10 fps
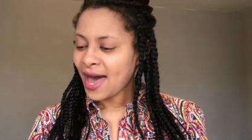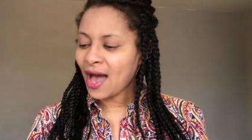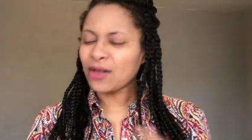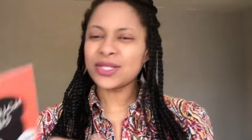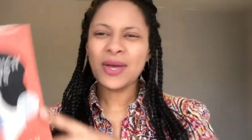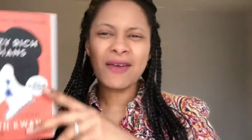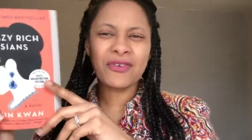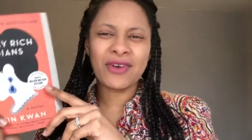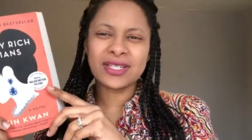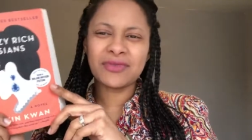I also have
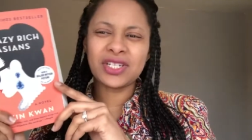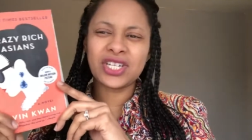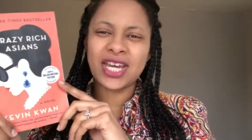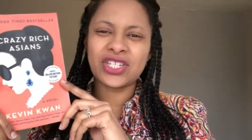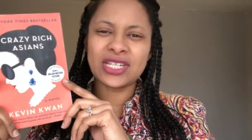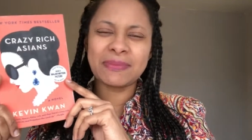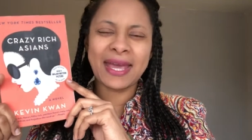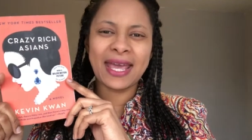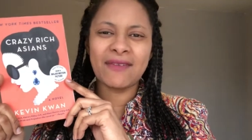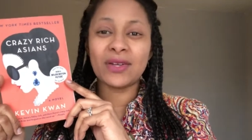Crazy Rich Asians
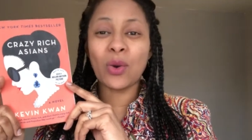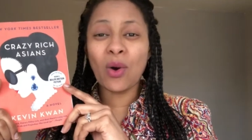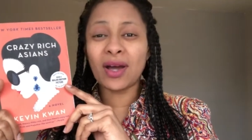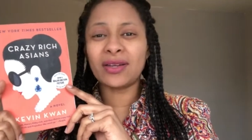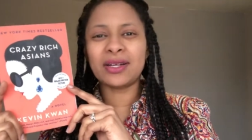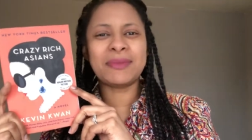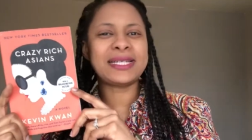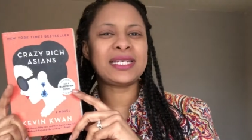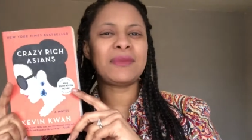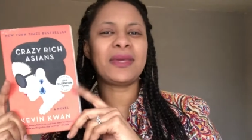by Kevin Kwan on my
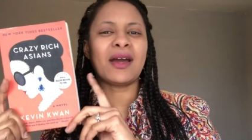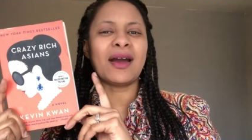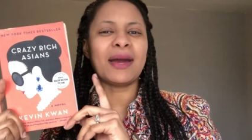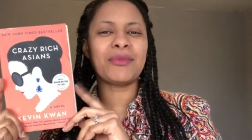TBR.